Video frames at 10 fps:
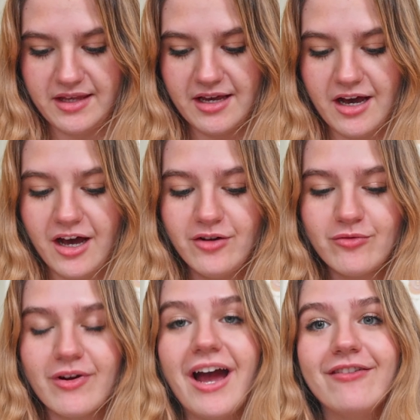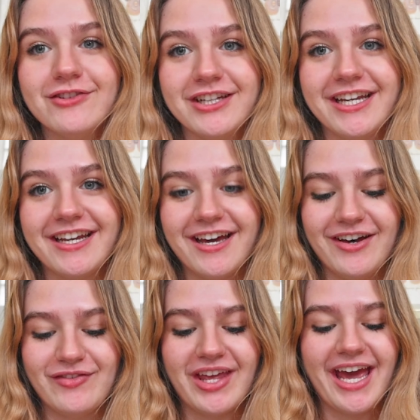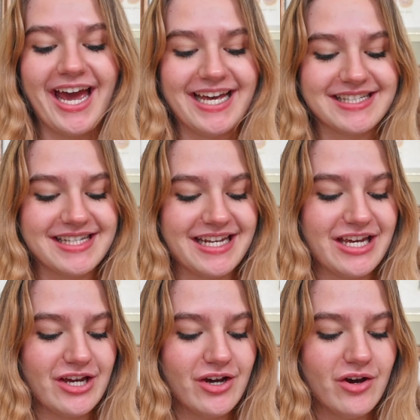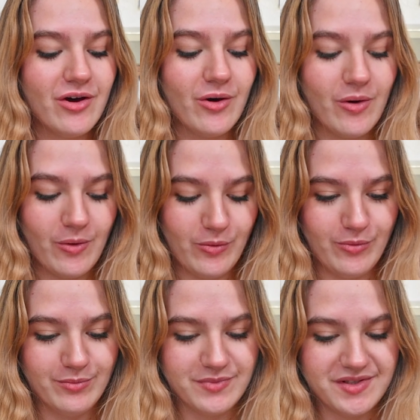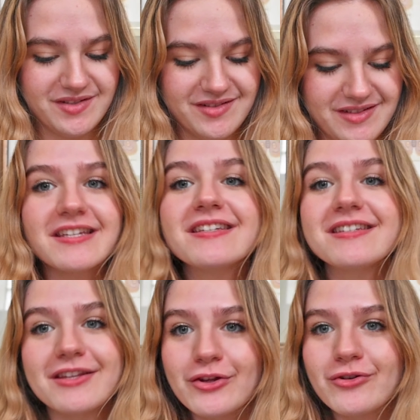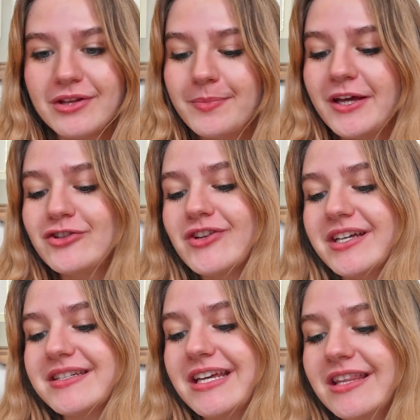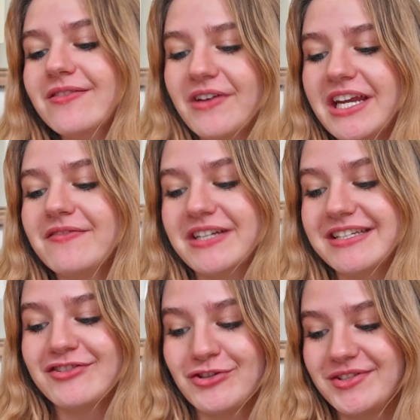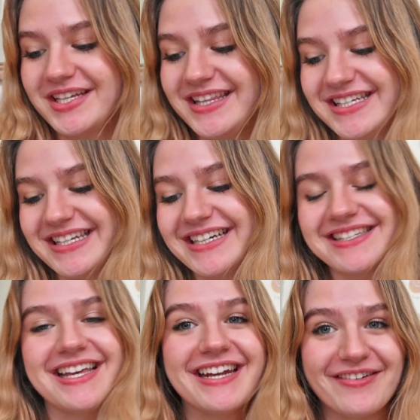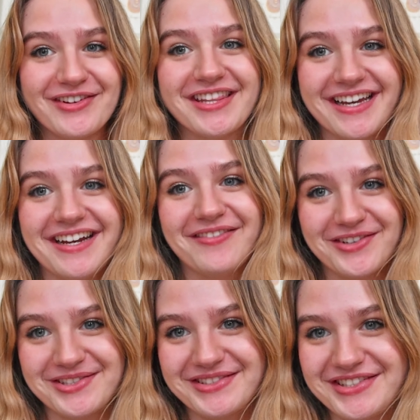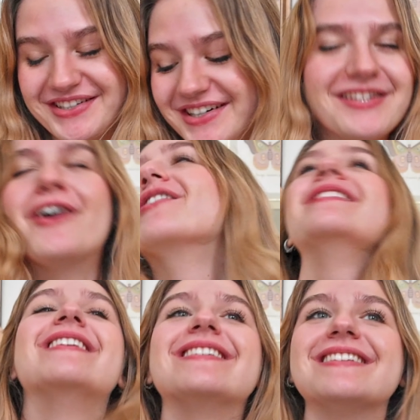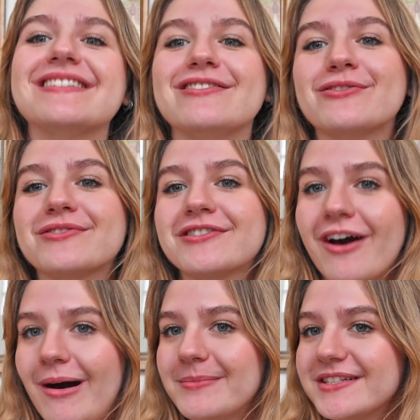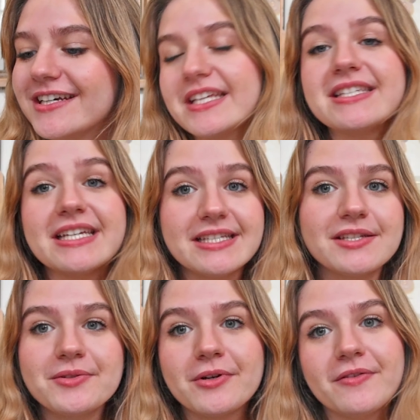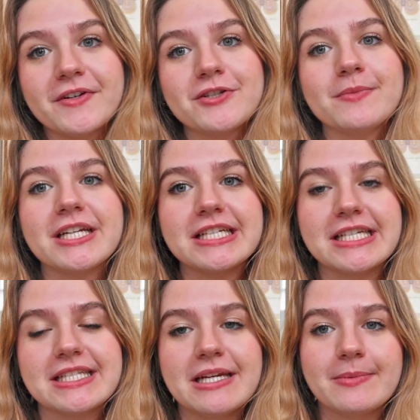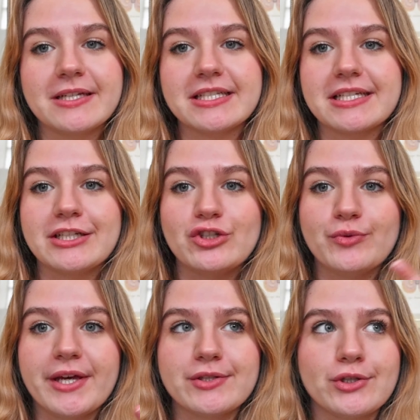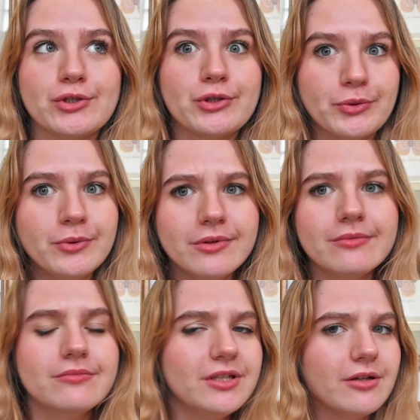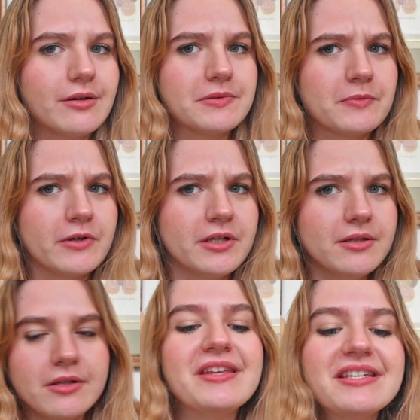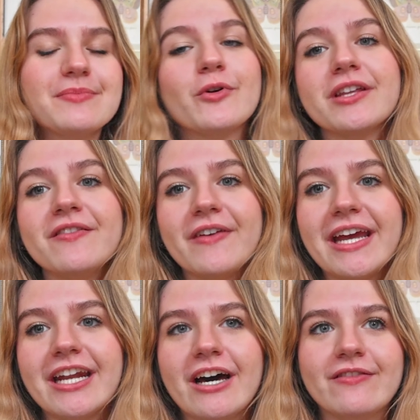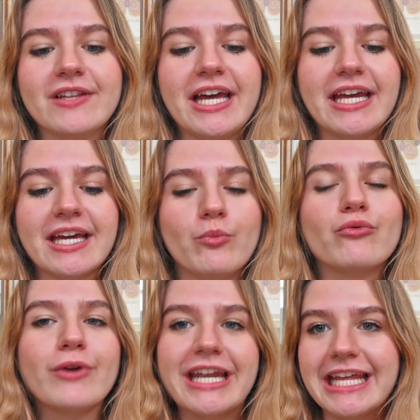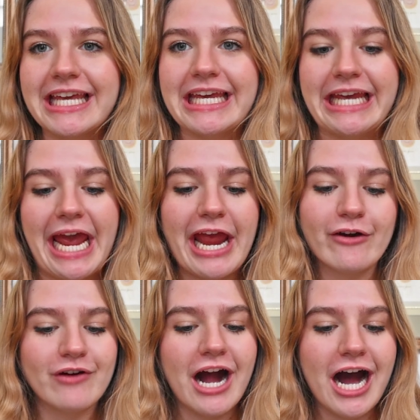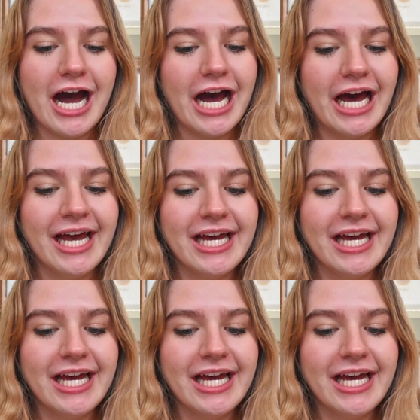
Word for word: the unraveling of Cassidy Holmes. This is literally pitched as in the vein of Daisy Jones and the Six and Everything I Never Told You. It's already got Daisy Jones comped. This is historical fiction, but it does take place in 2002. The year I was born. This is more in the vein of, like, Britney era,